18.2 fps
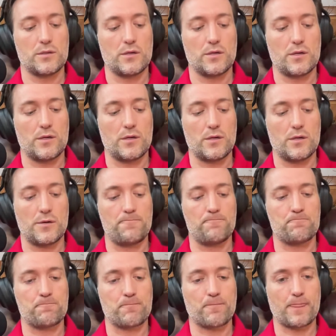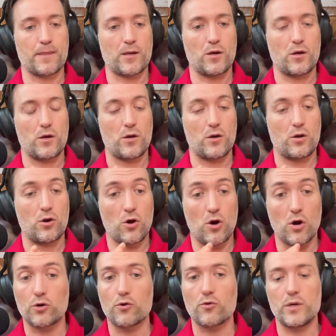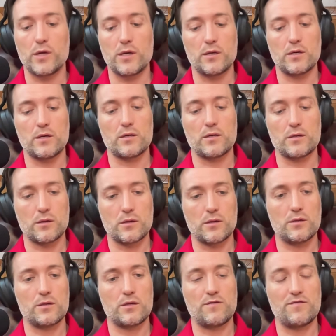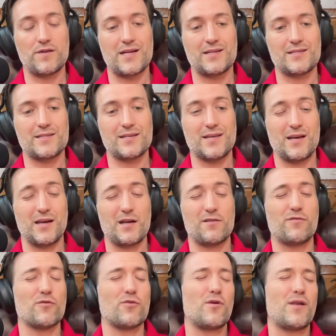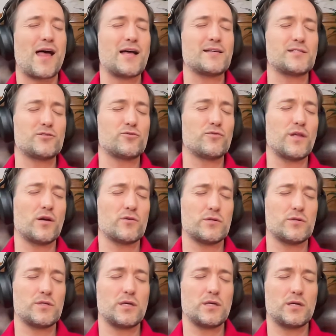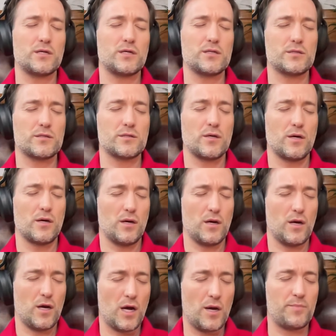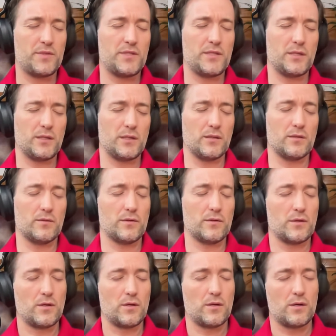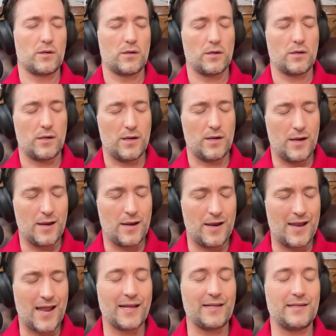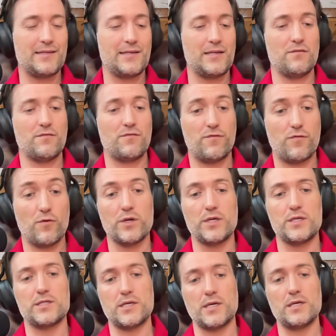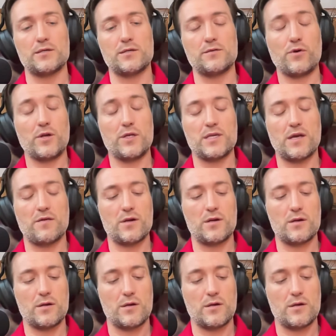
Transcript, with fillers: um, conquering uh, the Levant. And for the last 2,000 years, up till 1946, 47,